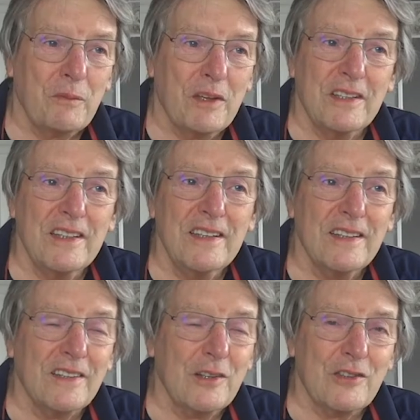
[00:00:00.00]
But you did
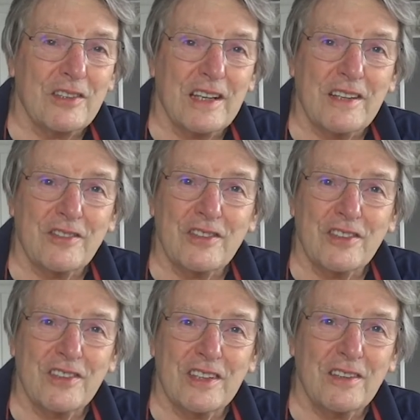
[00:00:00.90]
it in those days. You
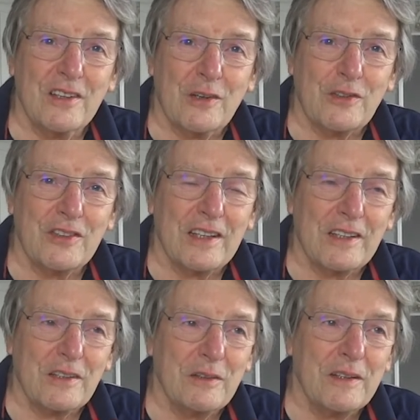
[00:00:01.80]
just did those
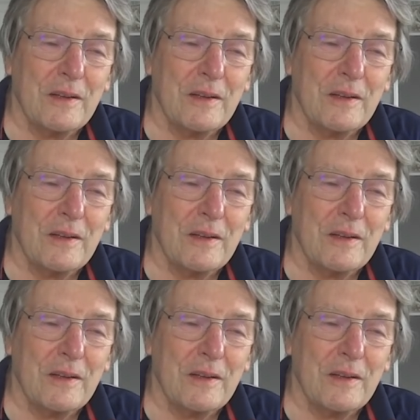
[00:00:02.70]
things.